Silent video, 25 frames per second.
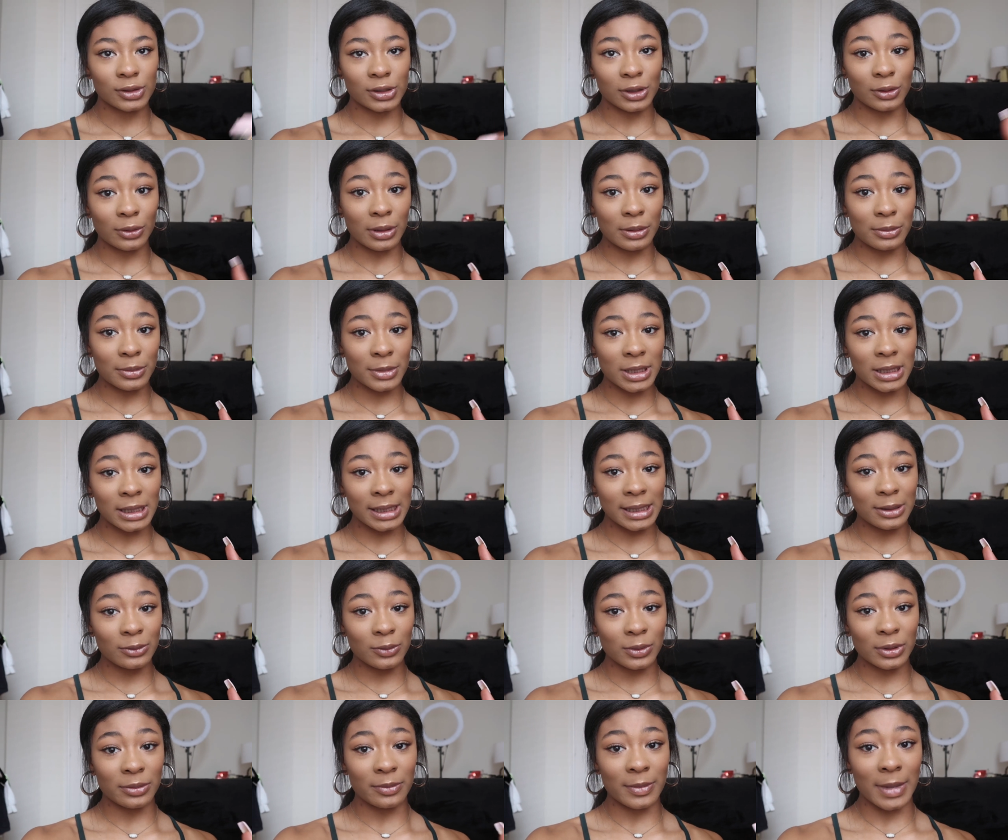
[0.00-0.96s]
so come
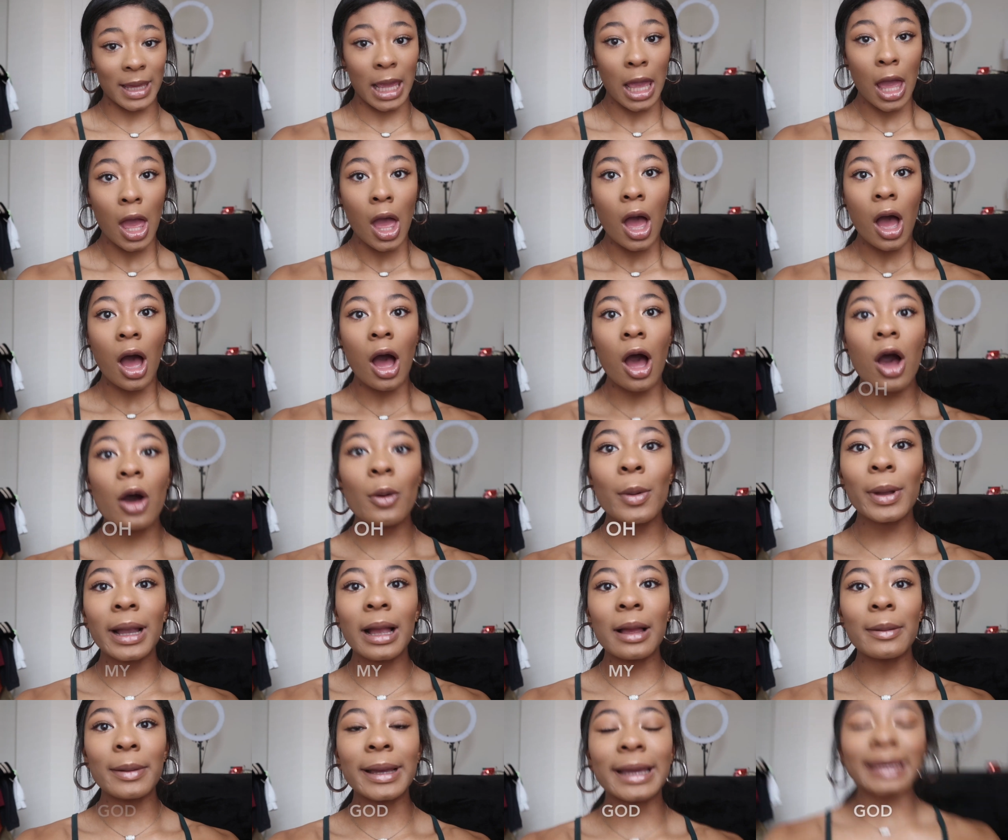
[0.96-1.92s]
clean with me. Oh
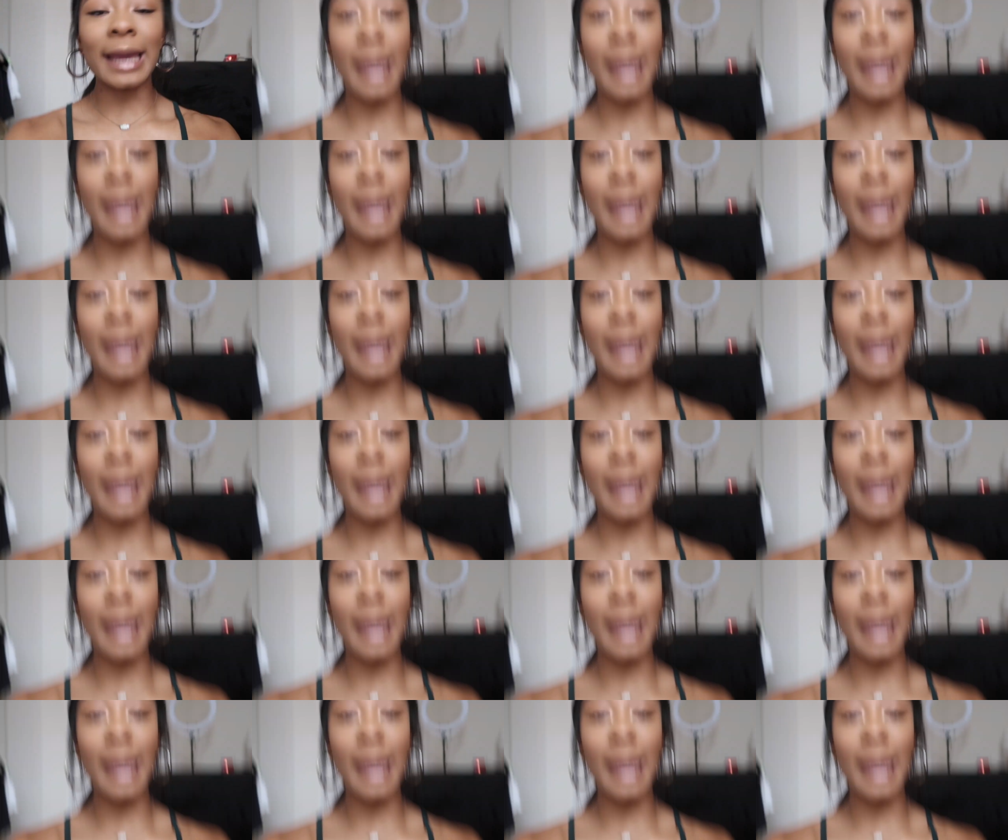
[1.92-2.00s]
my god,